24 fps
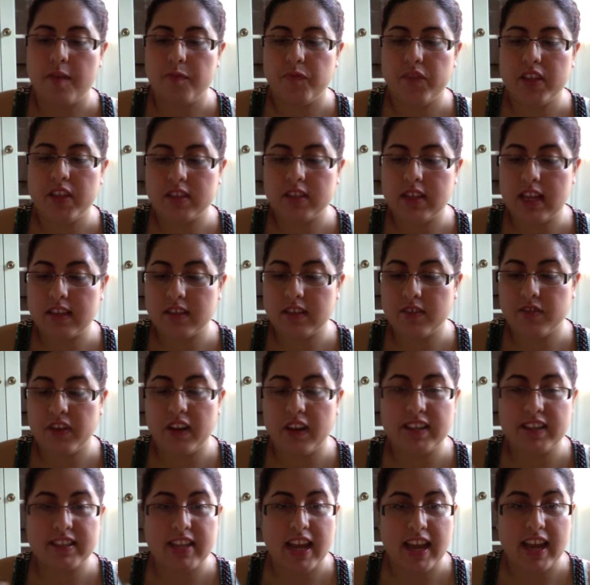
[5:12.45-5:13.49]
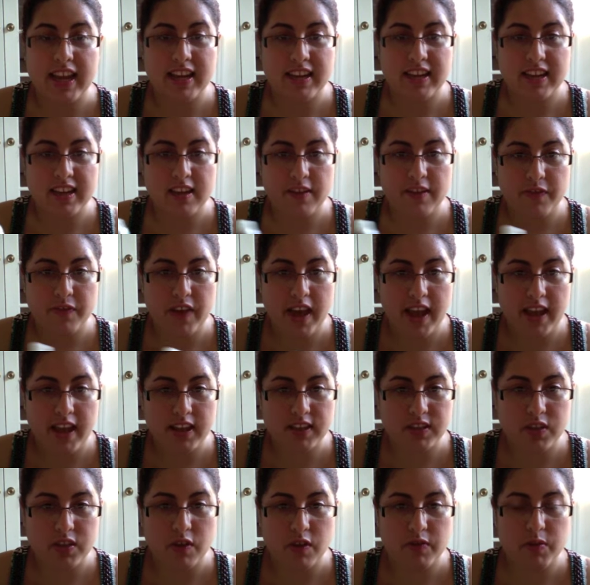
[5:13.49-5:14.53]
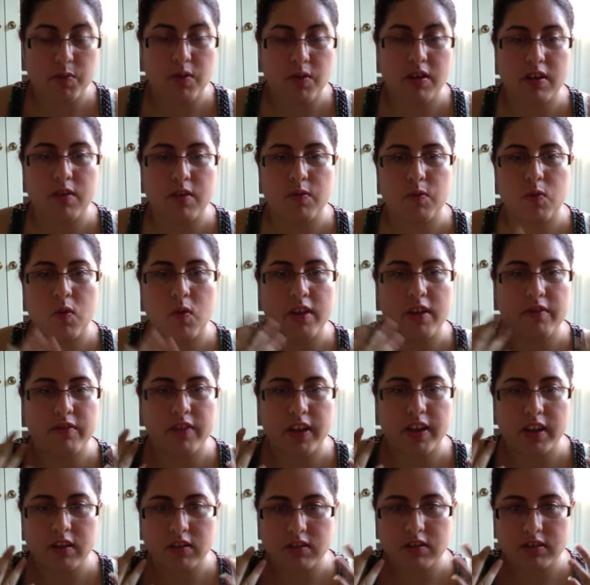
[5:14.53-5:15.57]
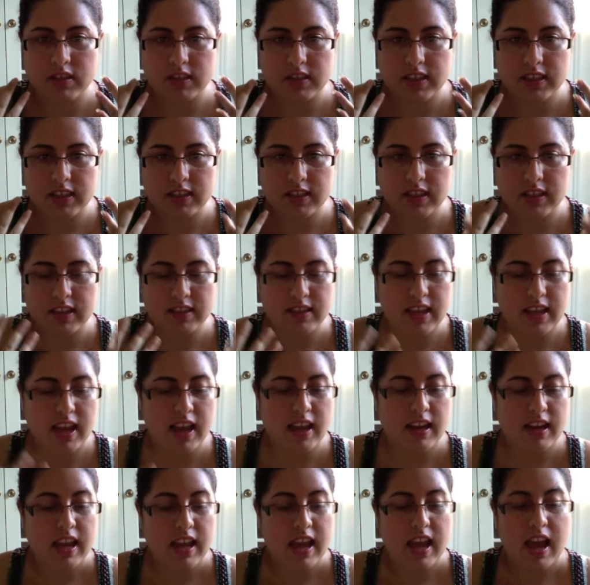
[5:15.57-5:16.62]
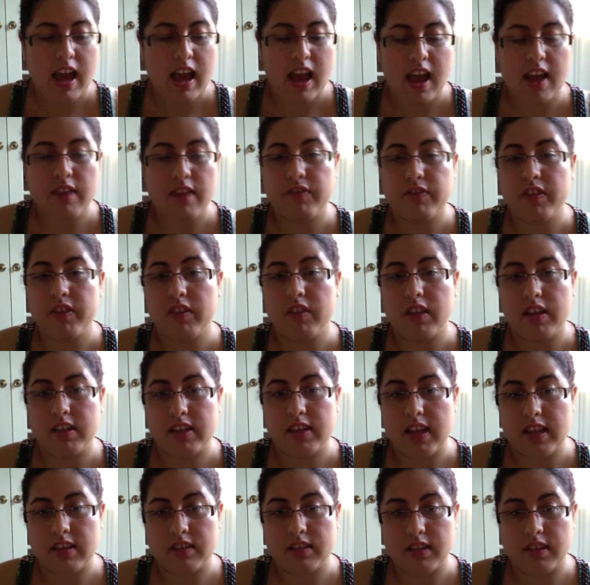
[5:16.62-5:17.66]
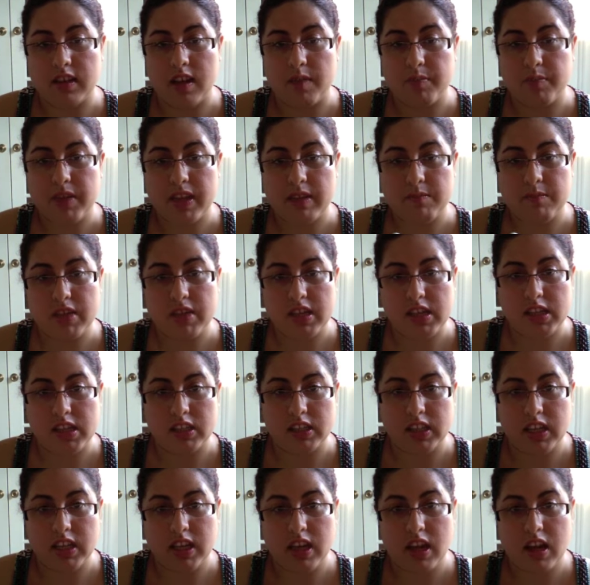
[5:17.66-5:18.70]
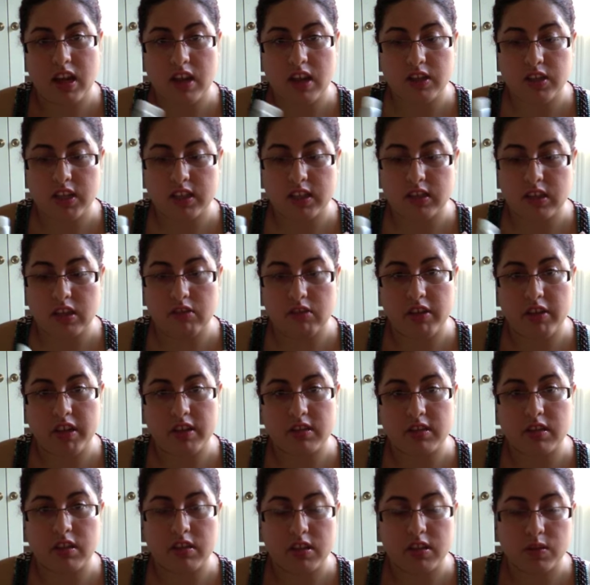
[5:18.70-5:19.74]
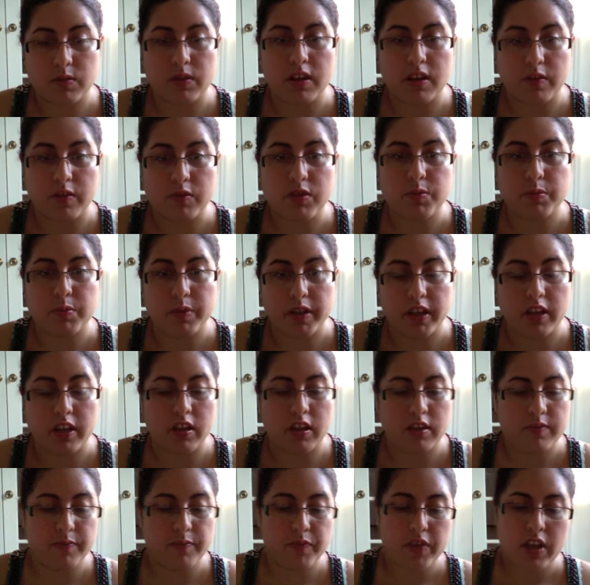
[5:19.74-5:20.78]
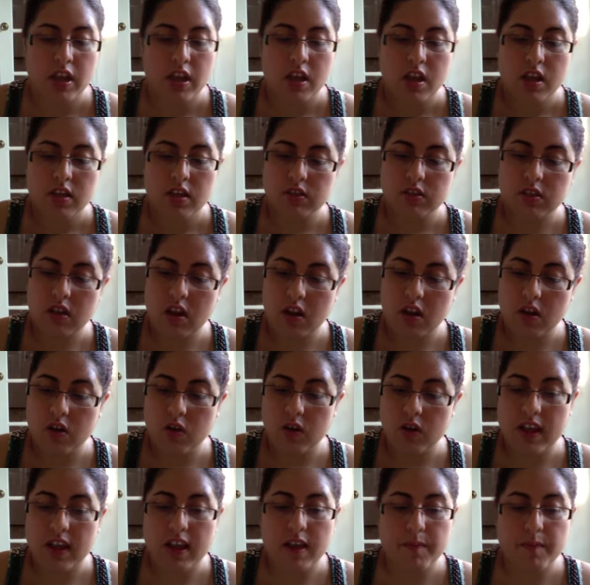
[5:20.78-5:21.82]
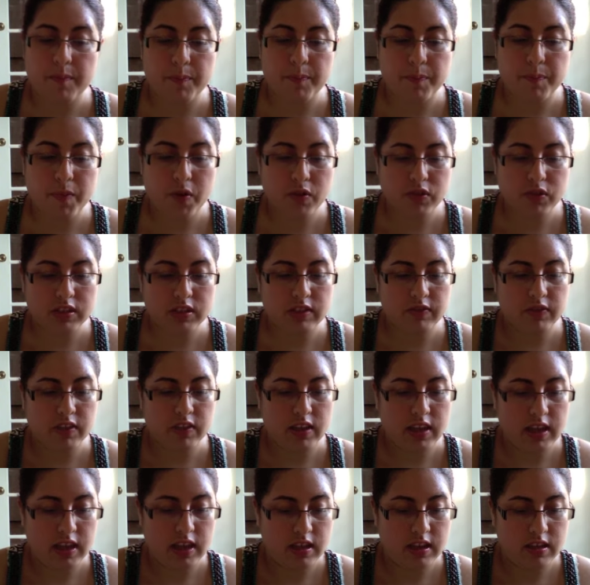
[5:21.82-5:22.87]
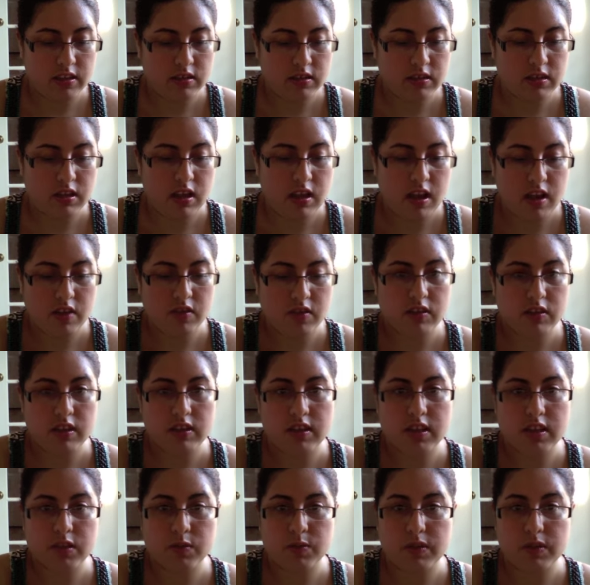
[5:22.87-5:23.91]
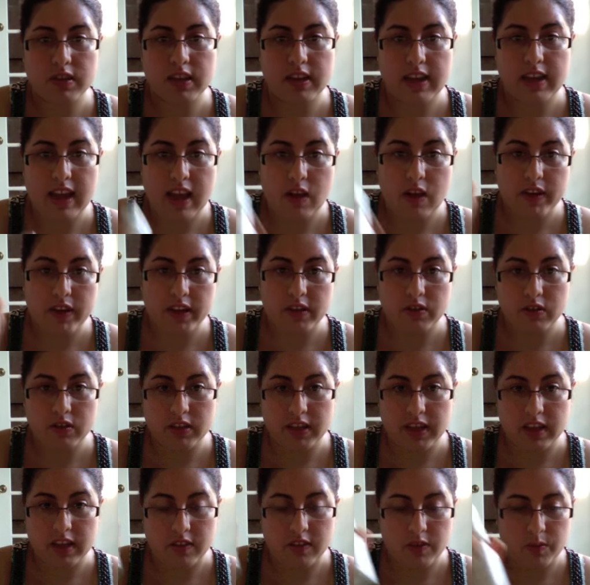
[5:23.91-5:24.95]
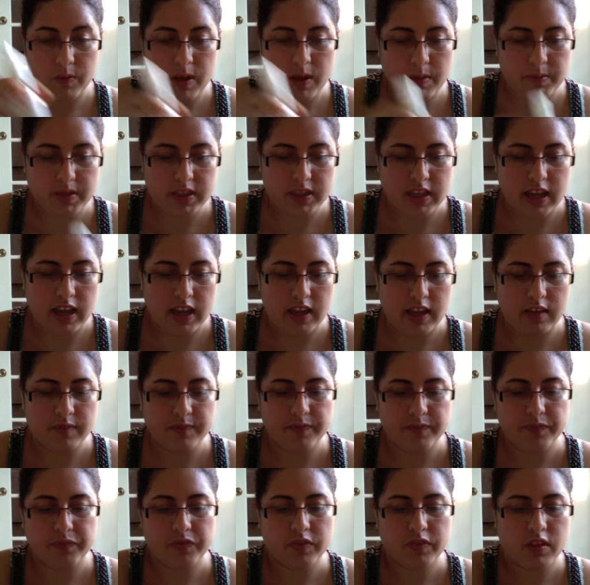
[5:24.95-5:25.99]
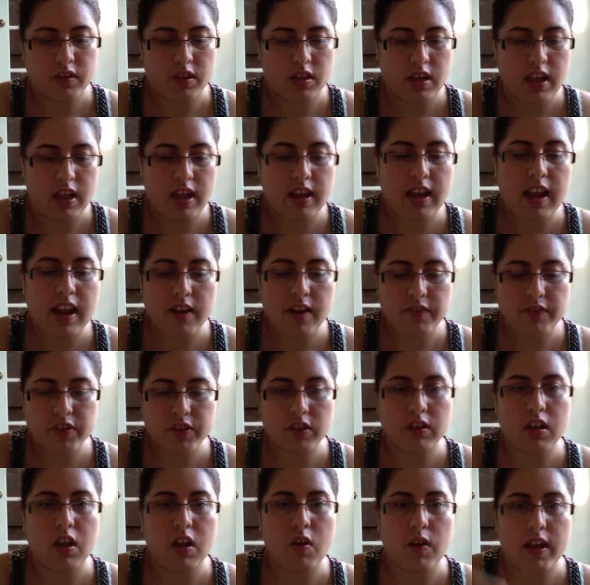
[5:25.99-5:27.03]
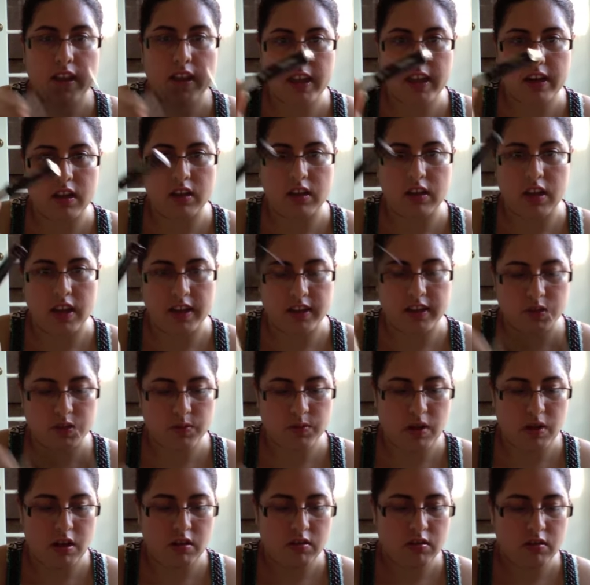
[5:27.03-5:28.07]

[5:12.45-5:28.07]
This has a very tightening effect, so if you want to avoid wrinkles and things like that, I feel that it tightens it up immediately. And I checked the ingredients on this one, and it was pretty good. So most of these, other than this one that now I can only get on the website, and Afterglow I get online as well.